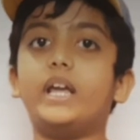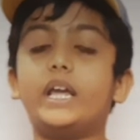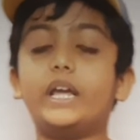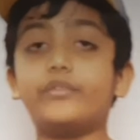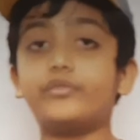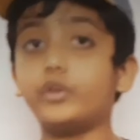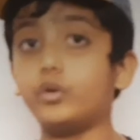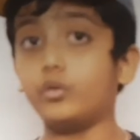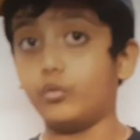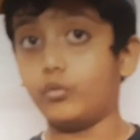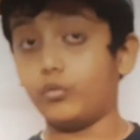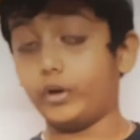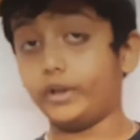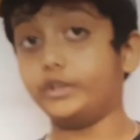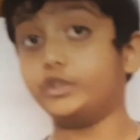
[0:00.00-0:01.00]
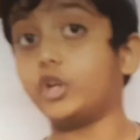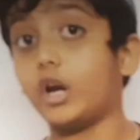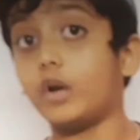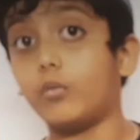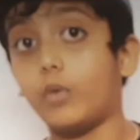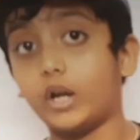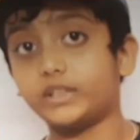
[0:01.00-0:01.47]
If you
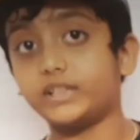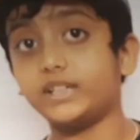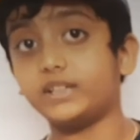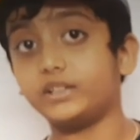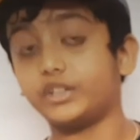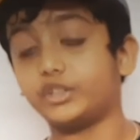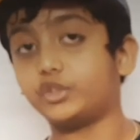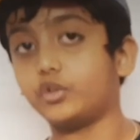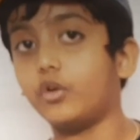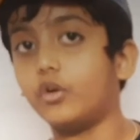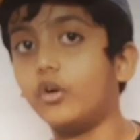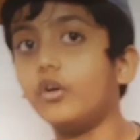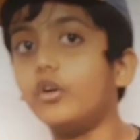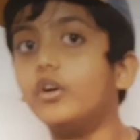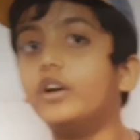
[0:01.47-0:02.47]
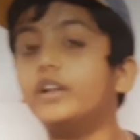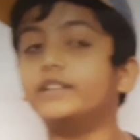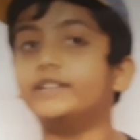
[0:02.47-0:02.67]
enjoy watching the show,